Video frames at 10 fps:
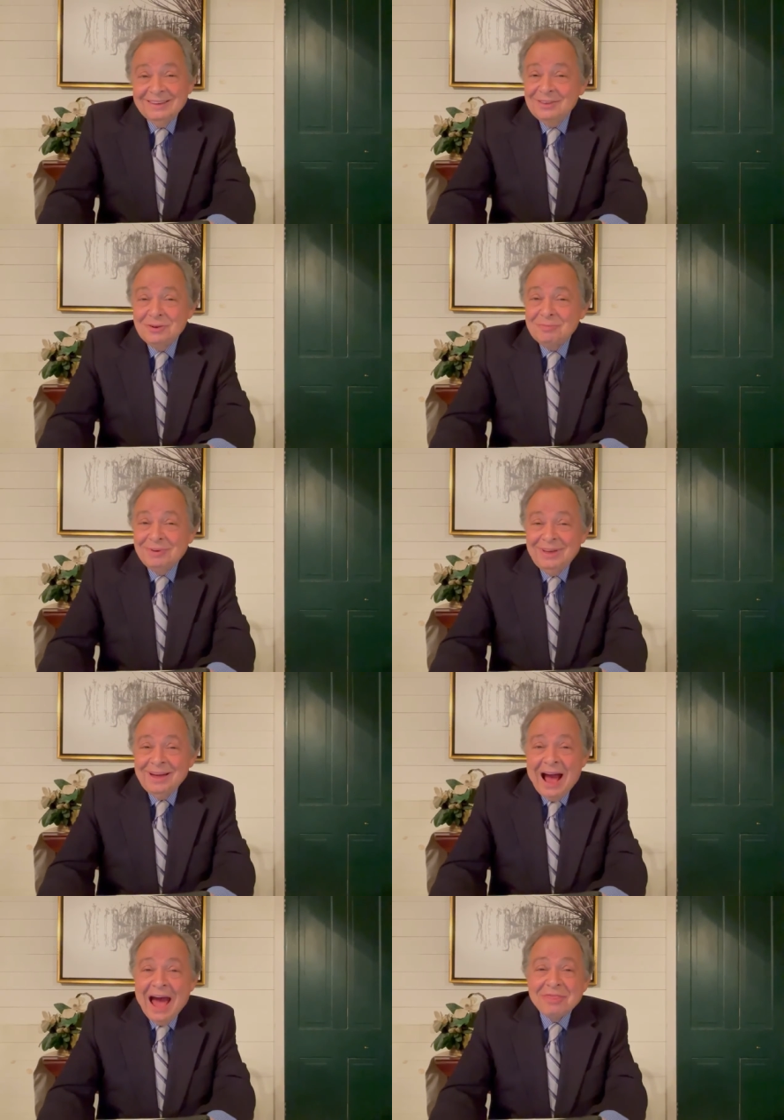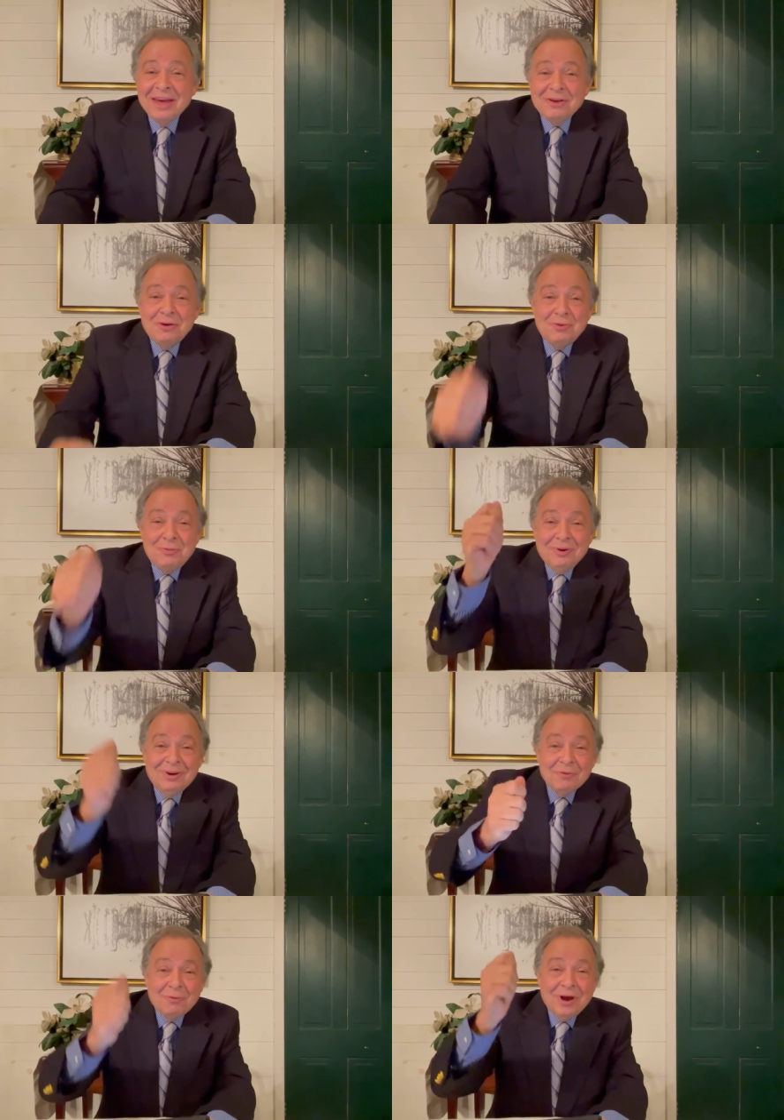you, I think you
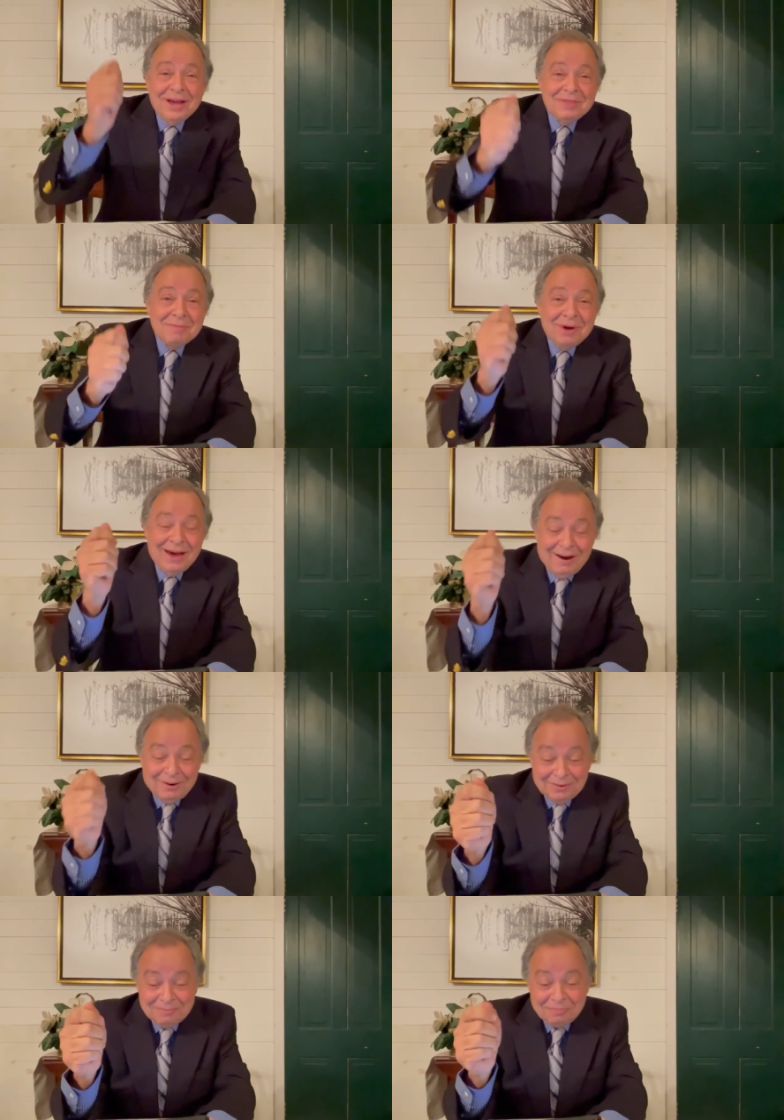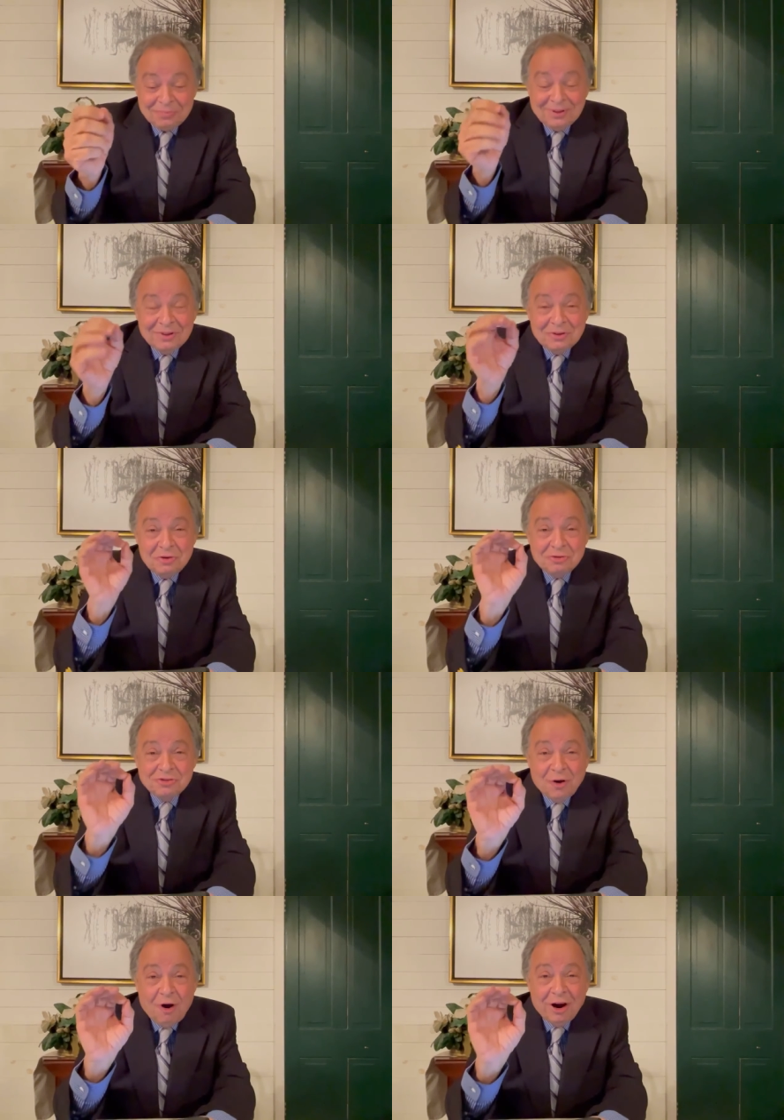ring the bell. You
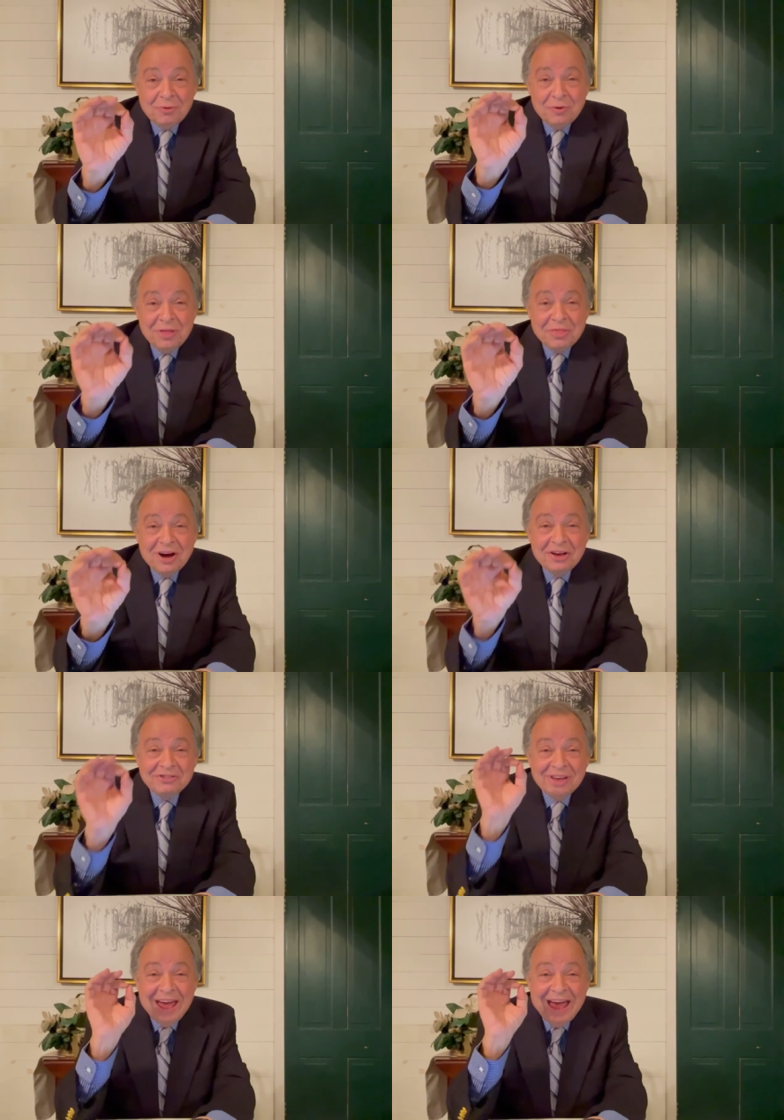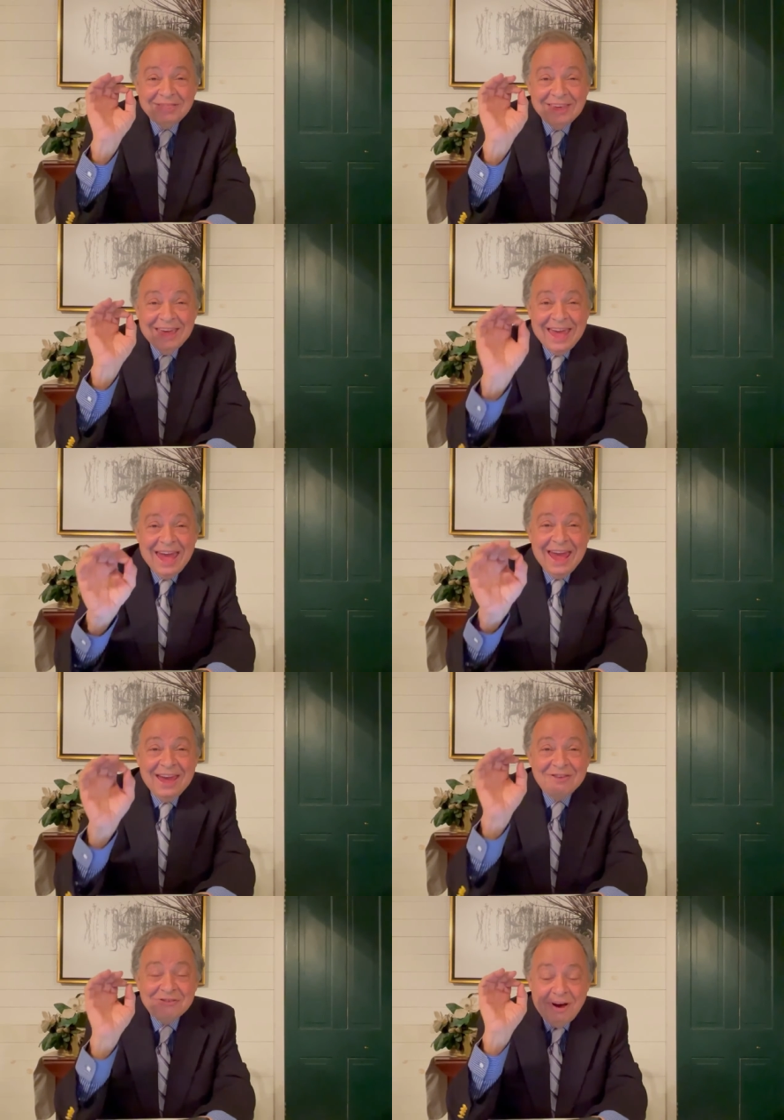started with us at the
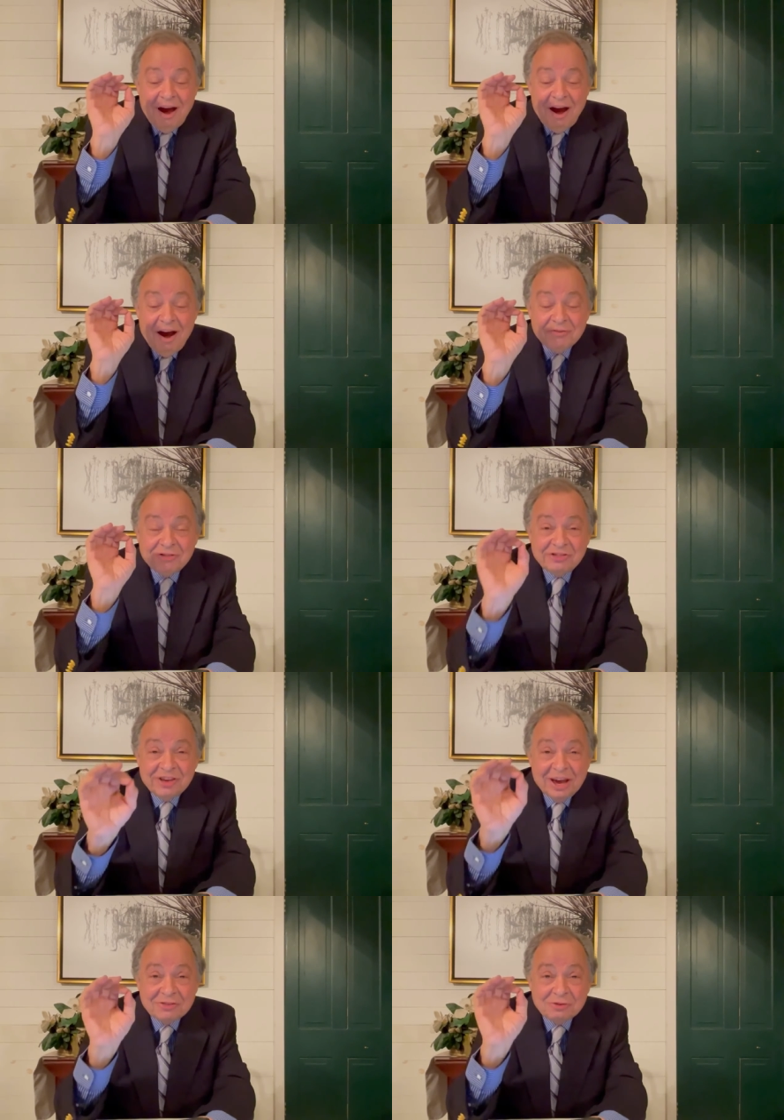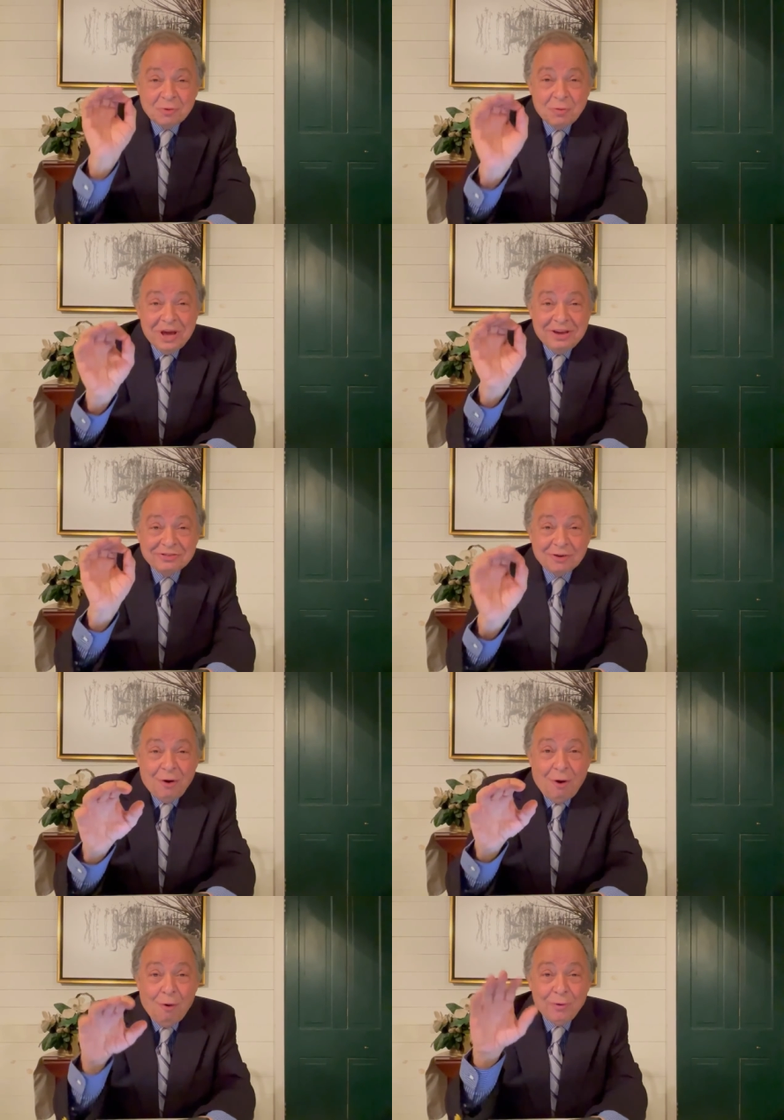age of six weeks
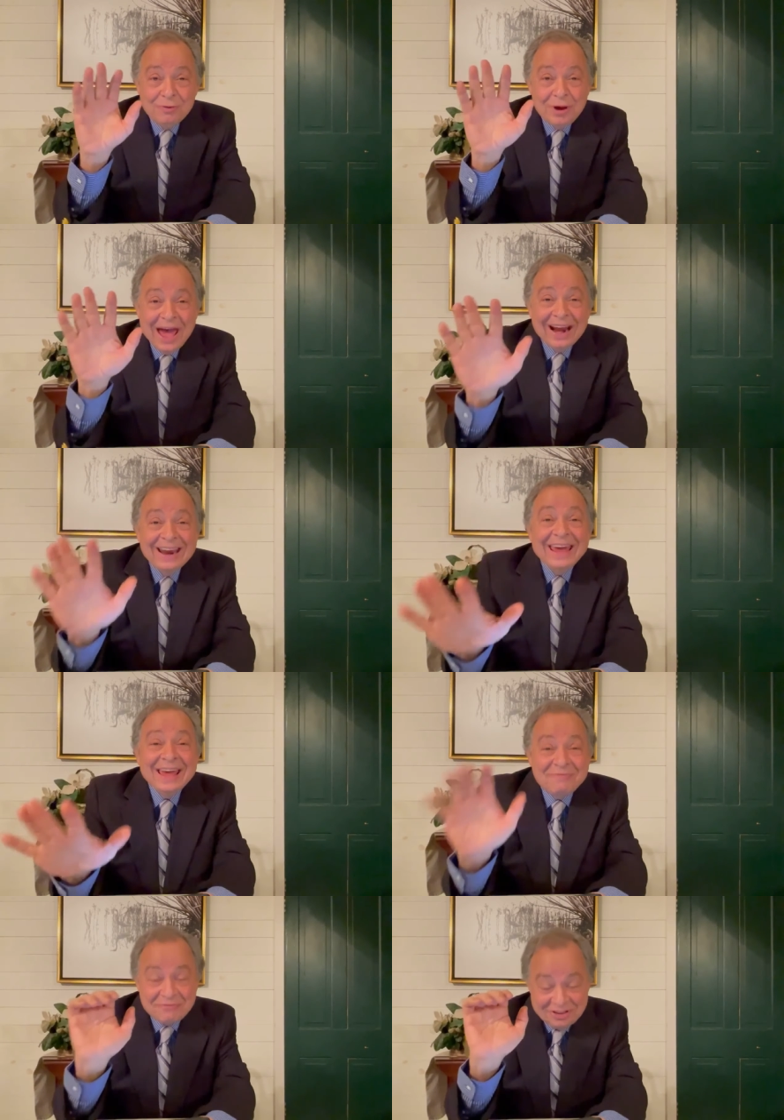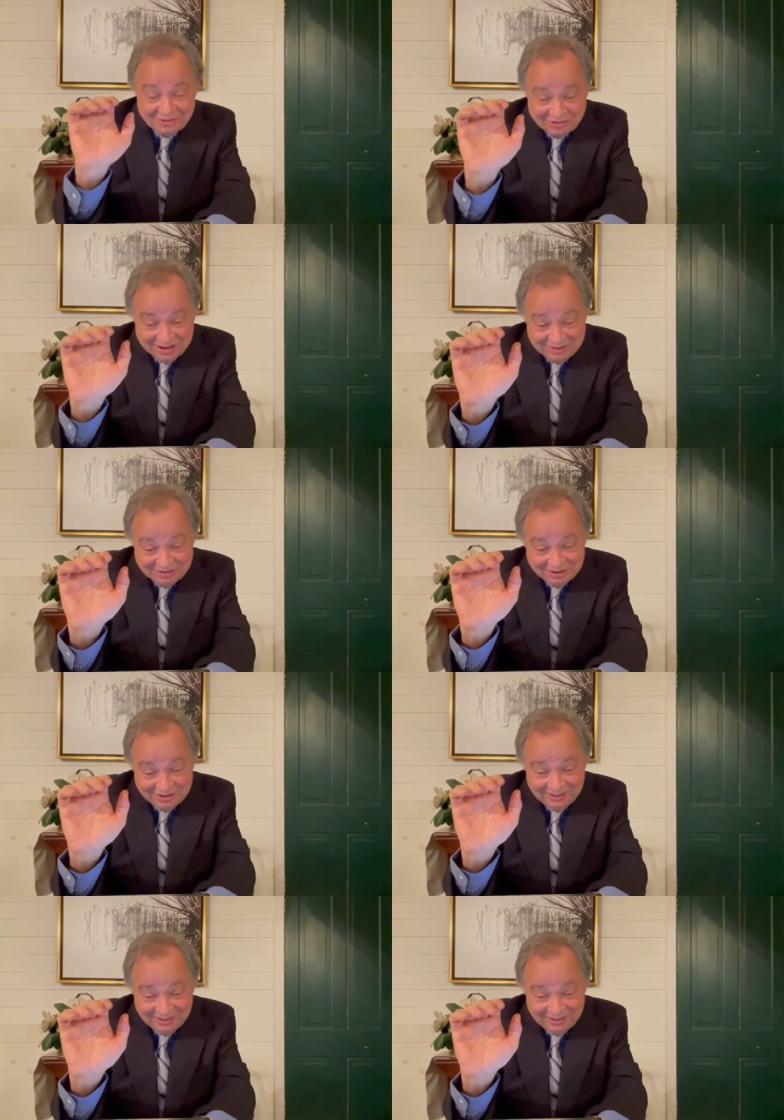old when we had an infant center.